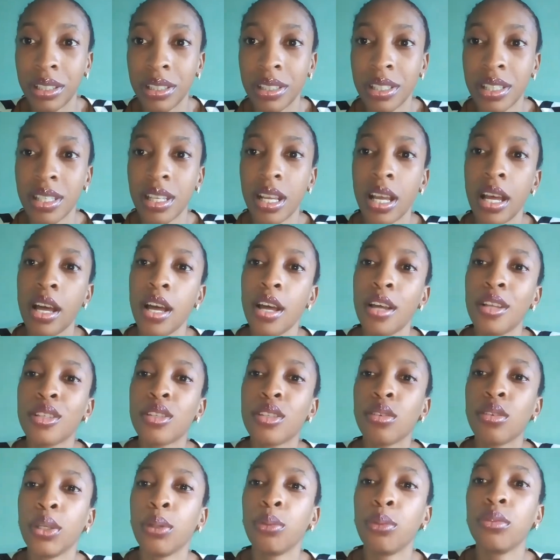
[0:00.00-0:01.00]
So it won't
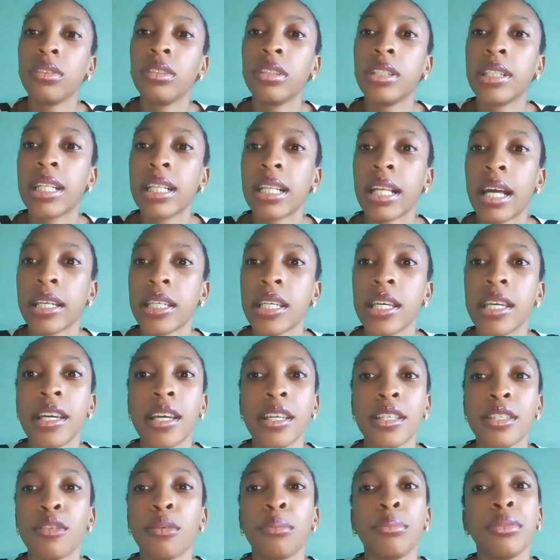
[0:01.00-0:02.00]
look like he has not been
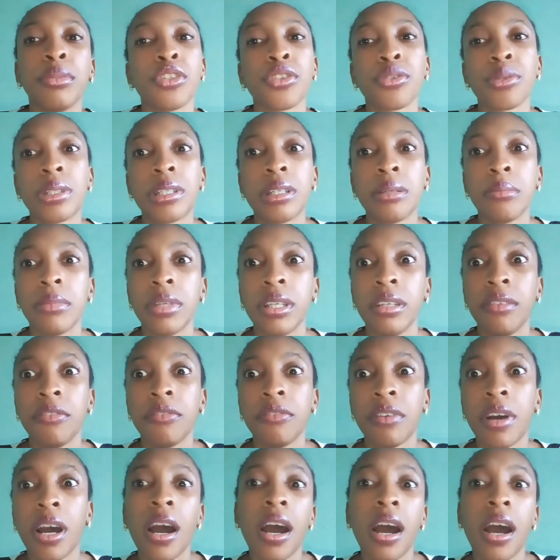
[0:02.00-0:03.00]
treating me fine
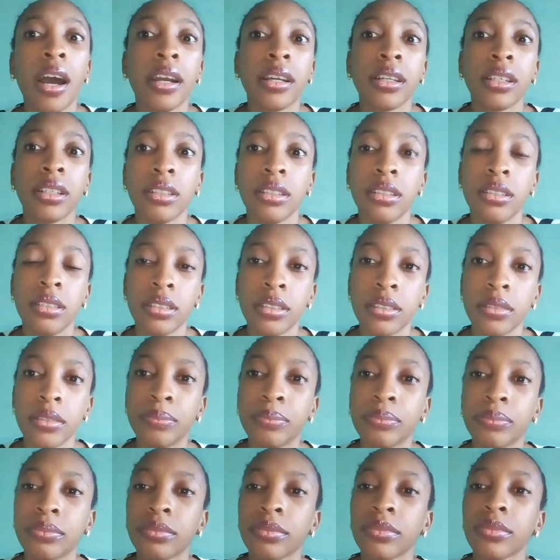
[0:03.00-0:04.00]
or good.
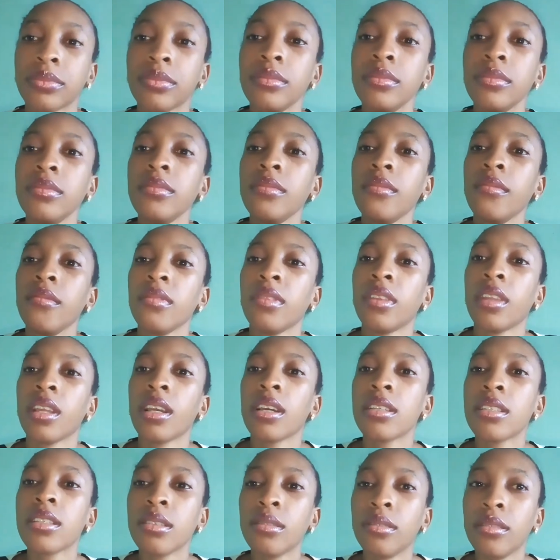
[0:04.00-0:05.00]
So
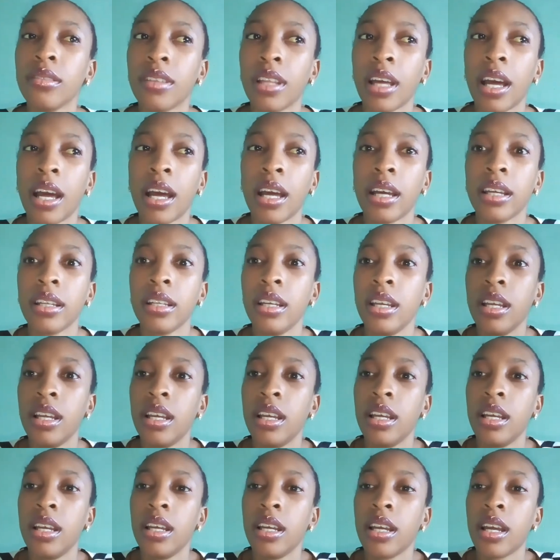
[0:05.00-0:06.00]
that I
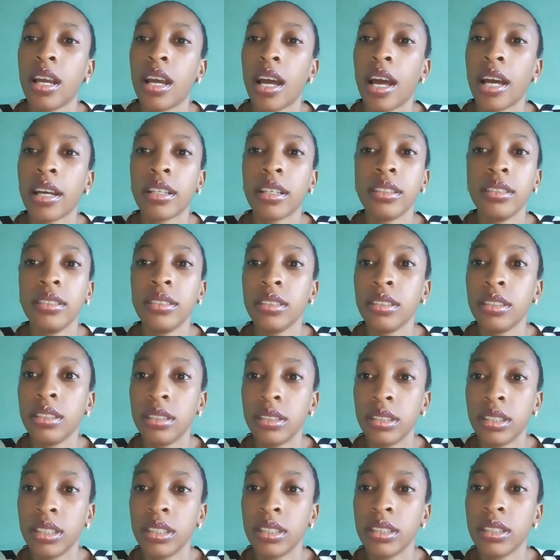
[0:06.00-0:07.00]
can look good the
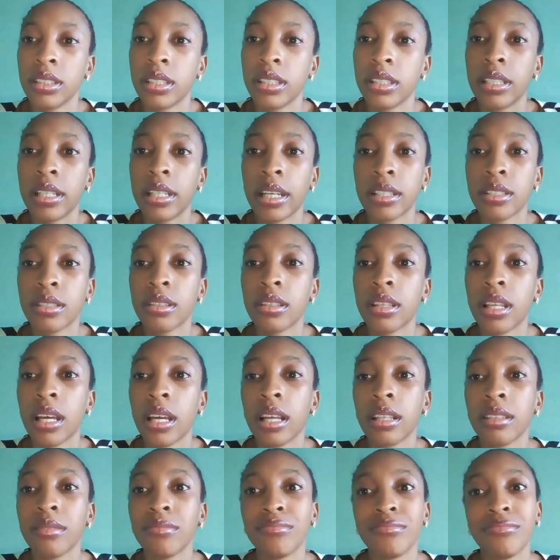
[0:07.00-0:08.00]
next, so that
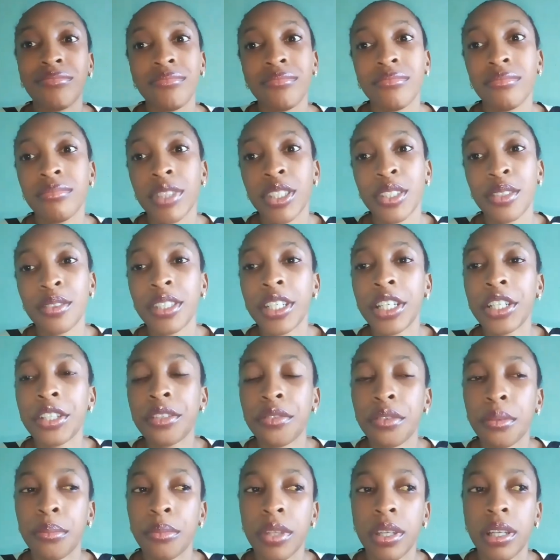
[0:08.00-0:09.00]
2 days from then I'll
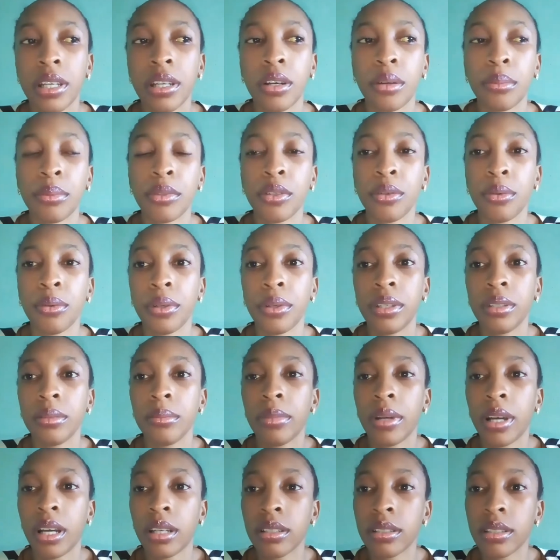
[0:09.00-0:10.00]
be going back
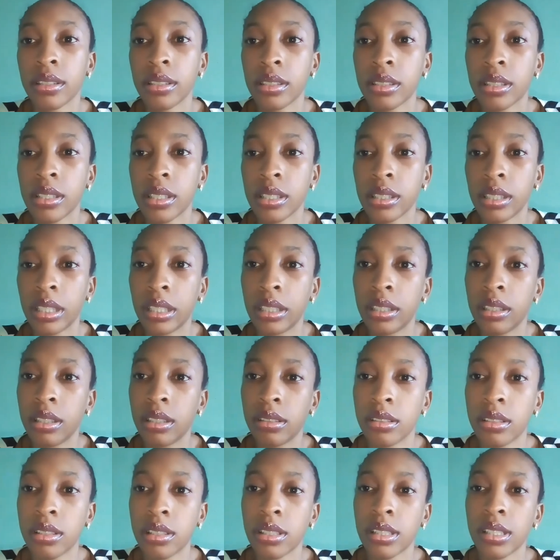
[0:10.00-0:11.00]
to Lagos.
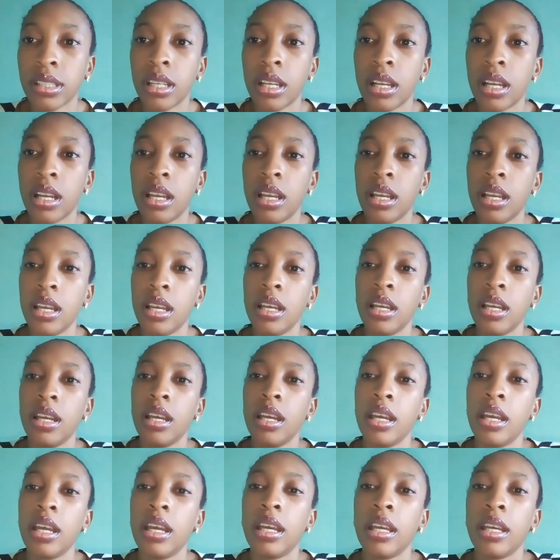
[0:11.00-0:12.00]

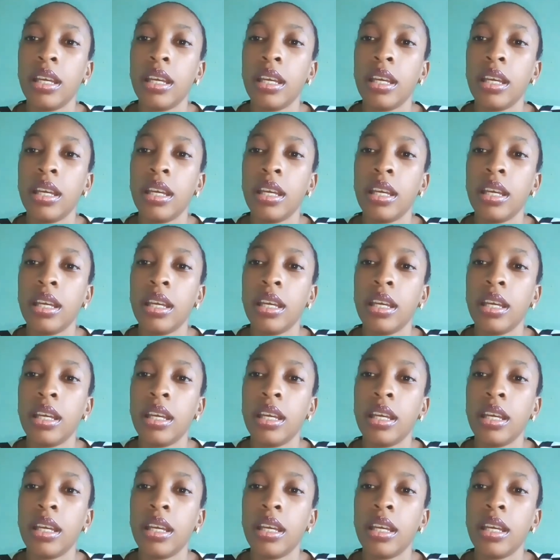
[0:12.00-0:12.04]
And